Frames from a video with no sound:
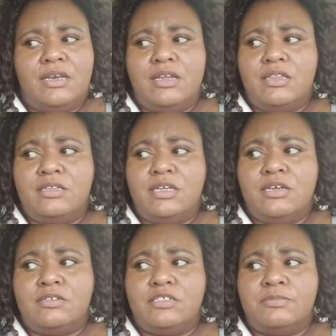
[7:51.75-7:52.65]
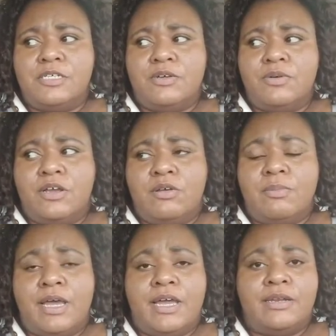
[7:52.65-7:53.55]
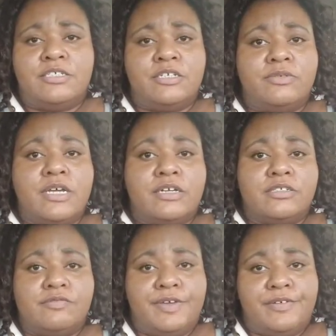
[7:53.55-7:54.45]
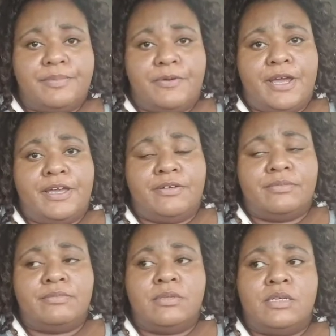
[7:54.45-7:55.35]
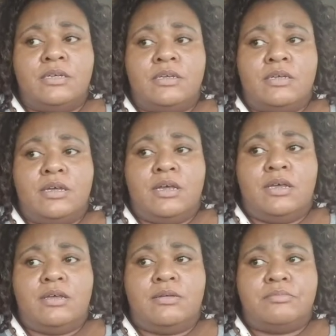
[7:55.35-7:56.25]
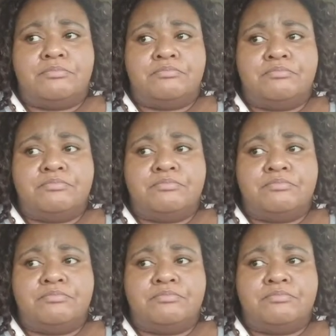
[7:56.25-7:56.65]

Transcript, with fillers: Nothing else has been going on. My general doctor's very proud. Um,